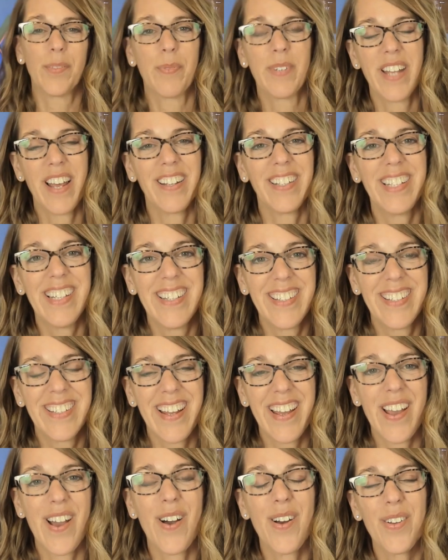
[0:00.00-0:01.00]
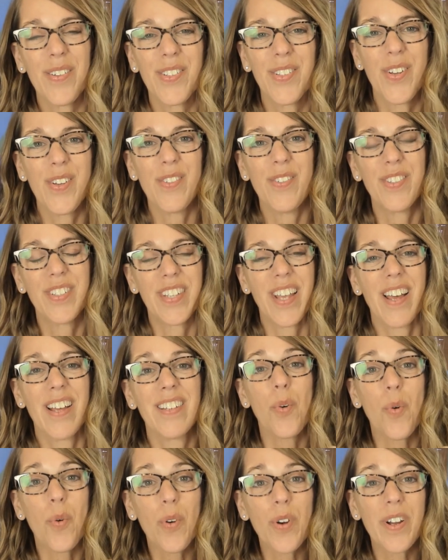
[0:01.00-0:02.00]
but not least, I also use tables
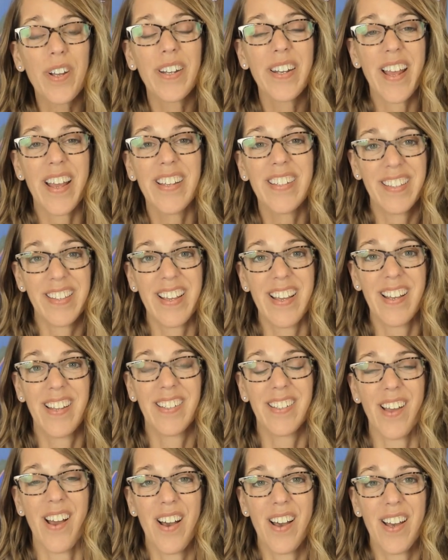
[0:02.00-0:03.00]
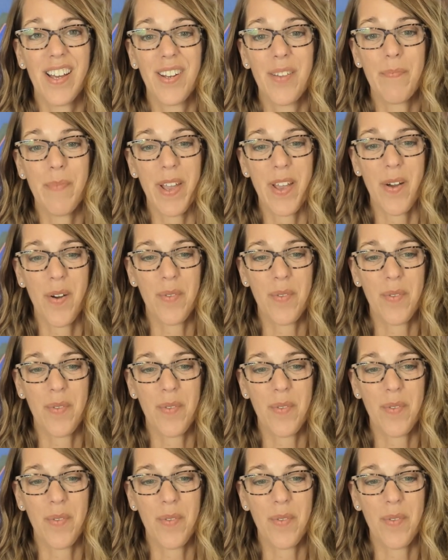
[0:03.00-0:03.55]
to organize things on my